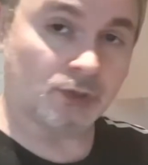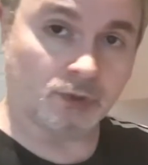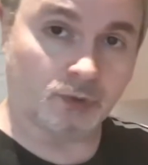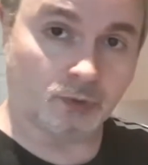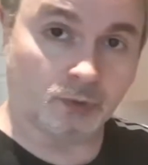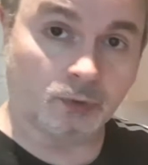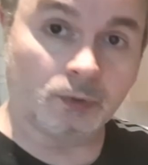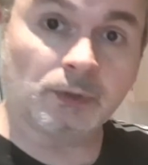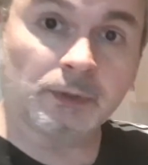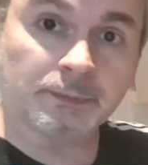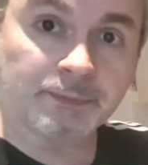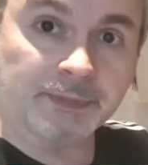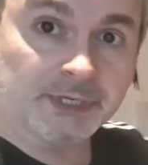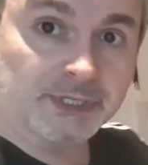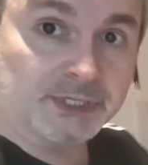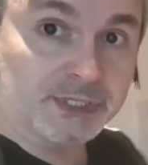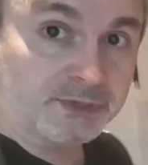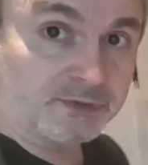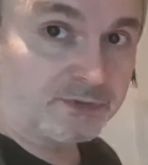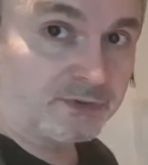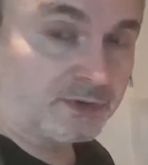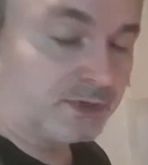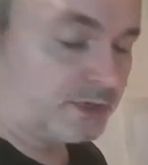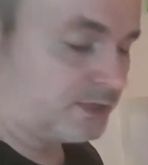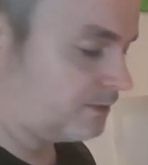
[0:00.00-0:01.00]
all the pieces
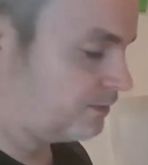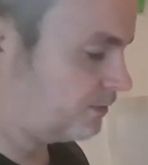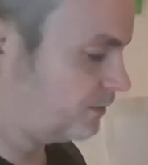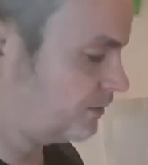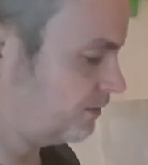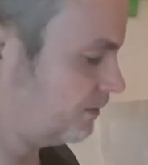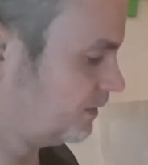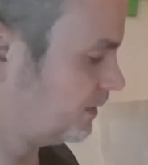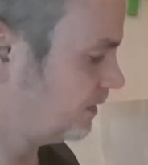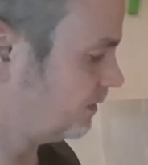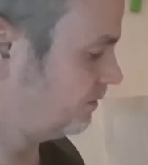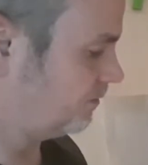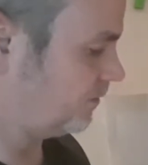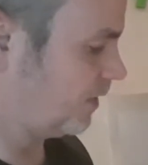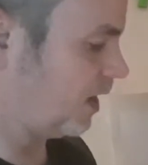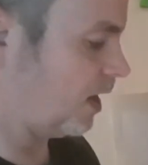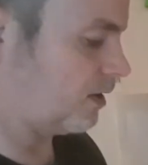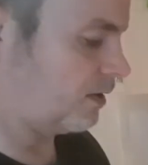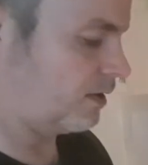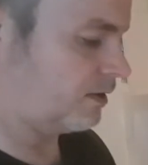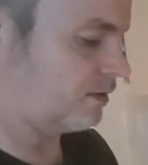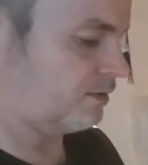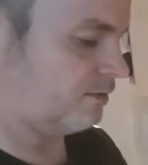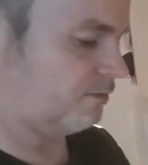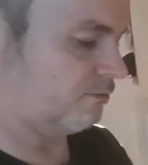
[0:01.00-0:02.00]
for a arc
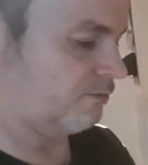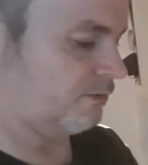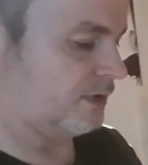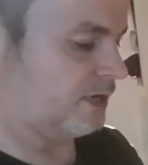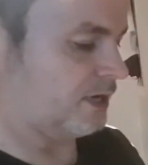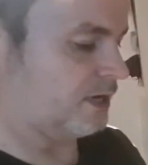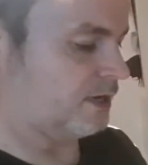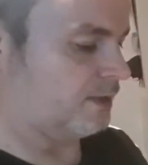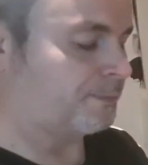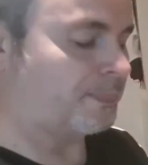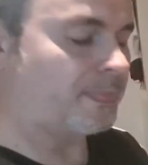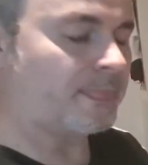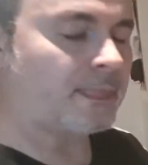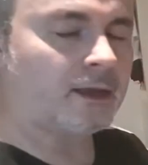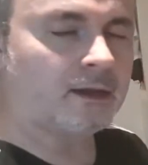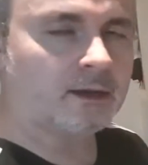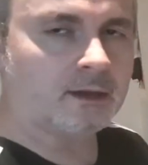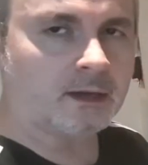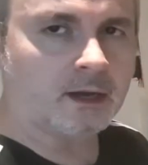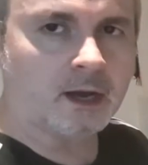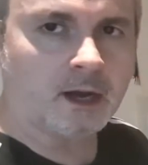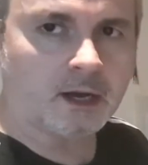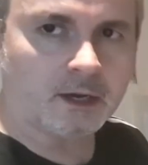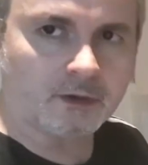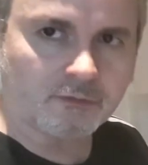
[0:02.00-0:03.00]

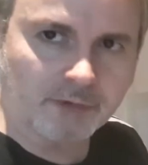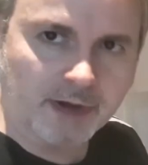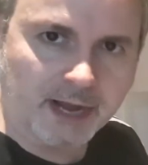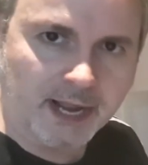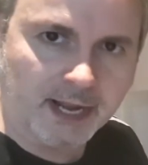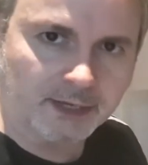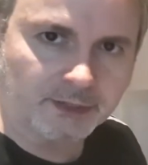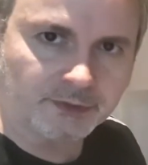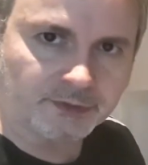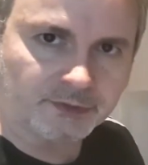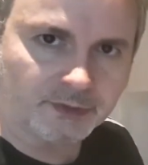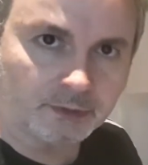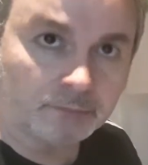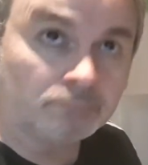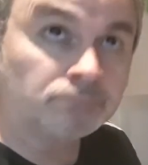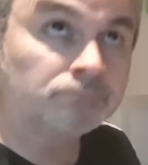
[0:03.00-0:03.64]
reactor,